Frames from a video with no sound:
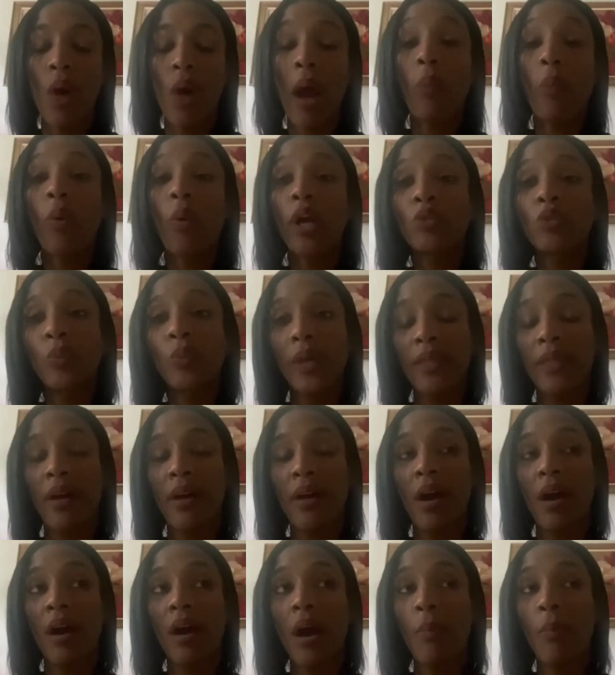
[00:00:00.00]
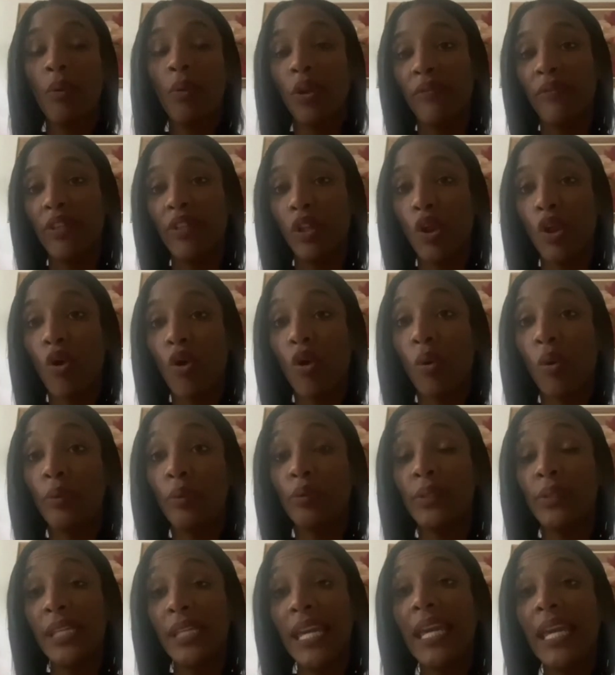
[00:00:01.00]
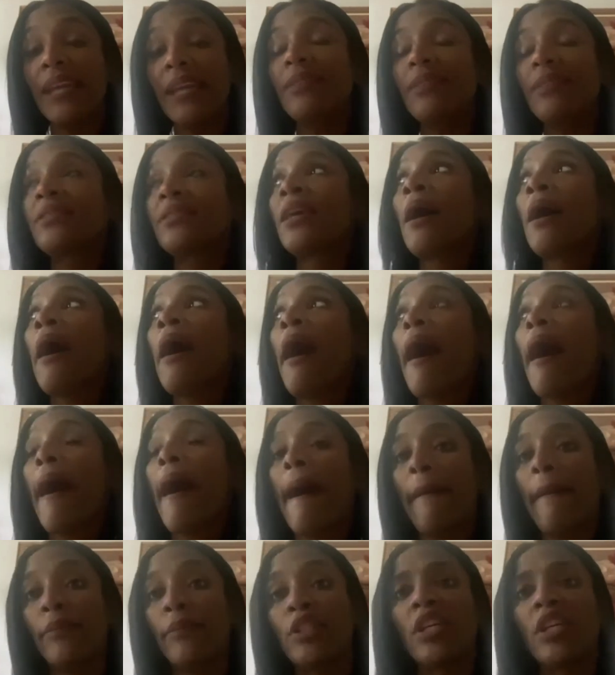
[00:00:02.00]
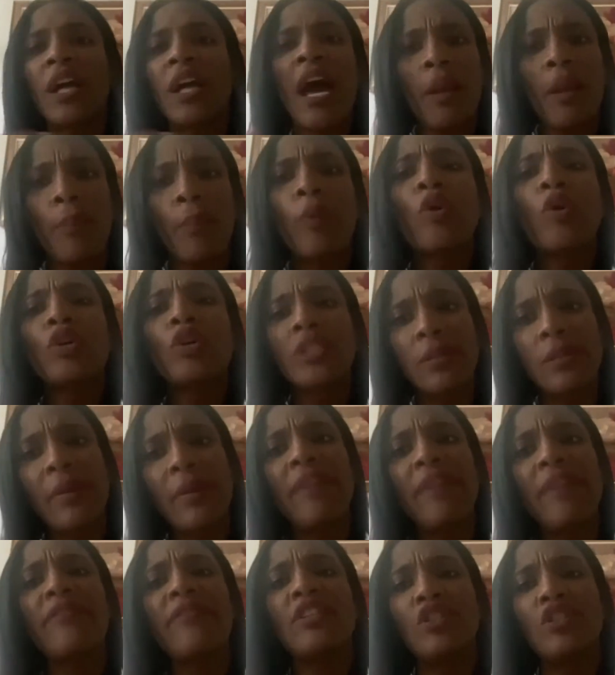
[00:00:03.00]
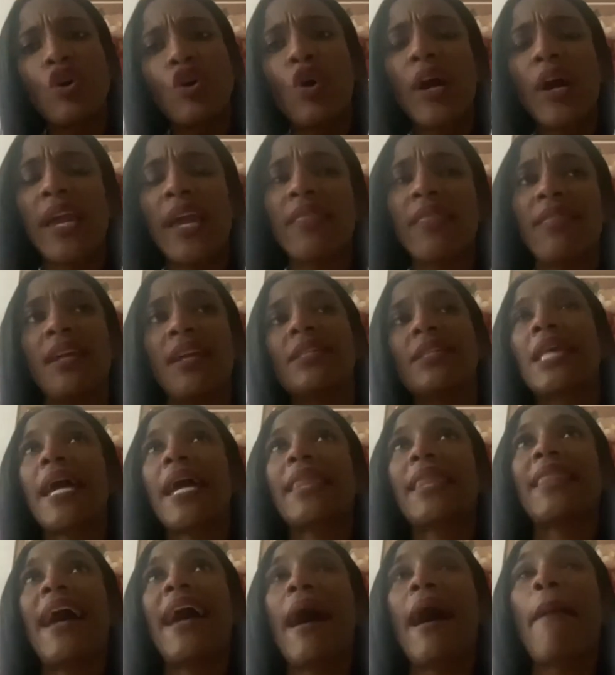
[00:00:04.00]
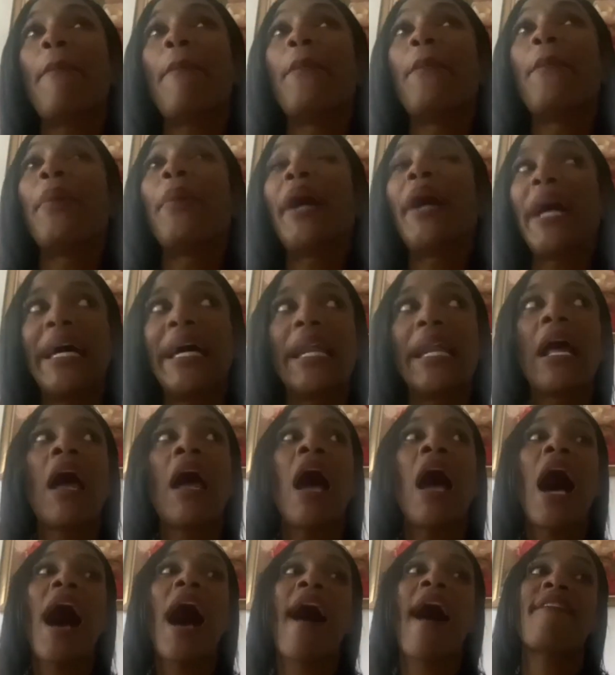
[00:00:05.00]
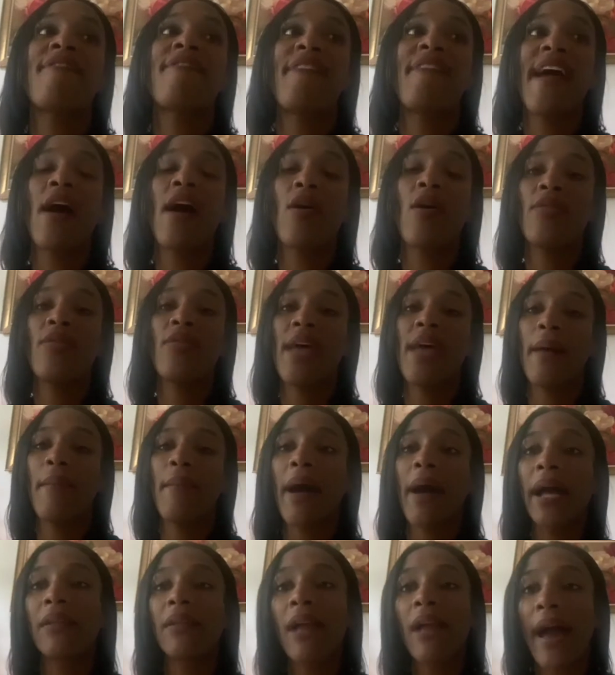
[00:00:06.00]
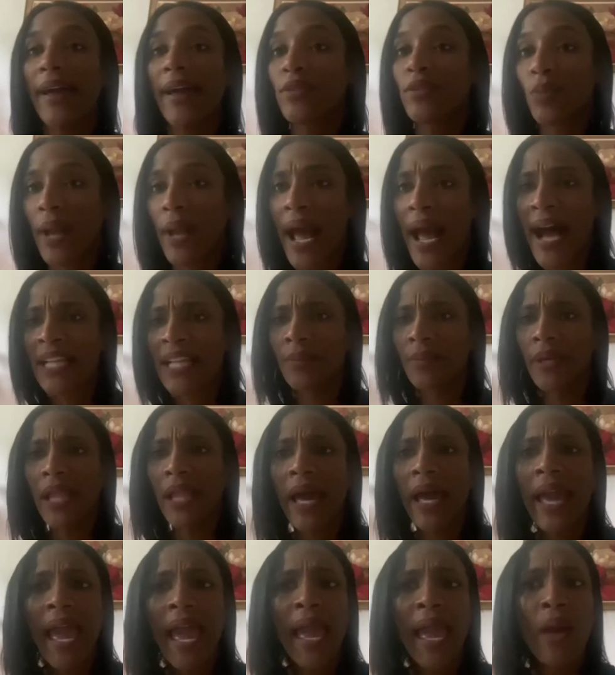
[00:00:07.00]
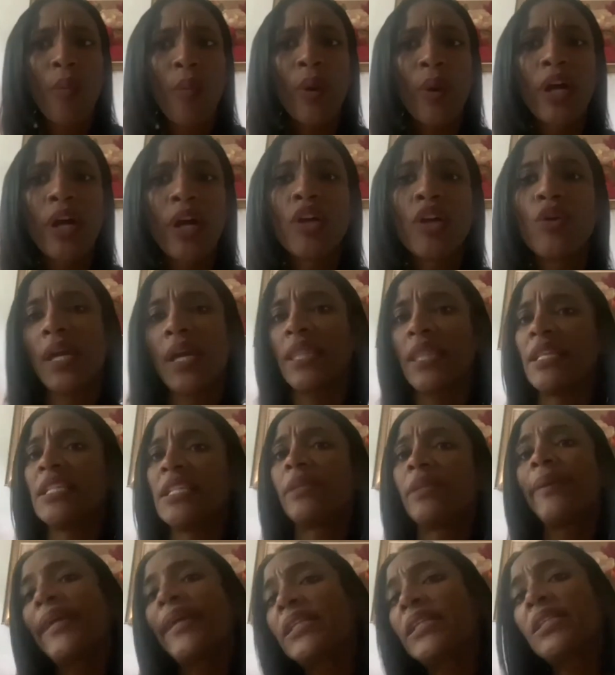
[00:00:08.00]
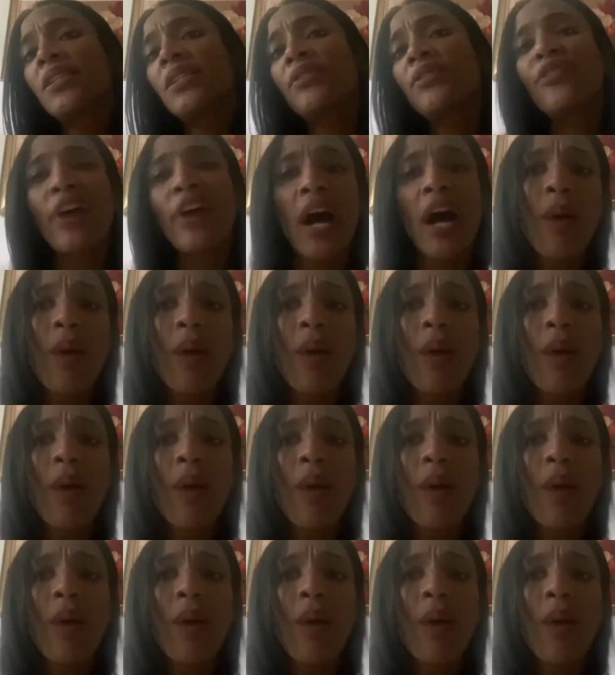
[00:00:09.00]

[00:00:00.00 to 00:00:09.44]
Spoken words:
worked with a couple of the local boutiques to kind of pull some inventory and things like that. But I found that my clients would ask me like, hey, where are you getting these pieces from?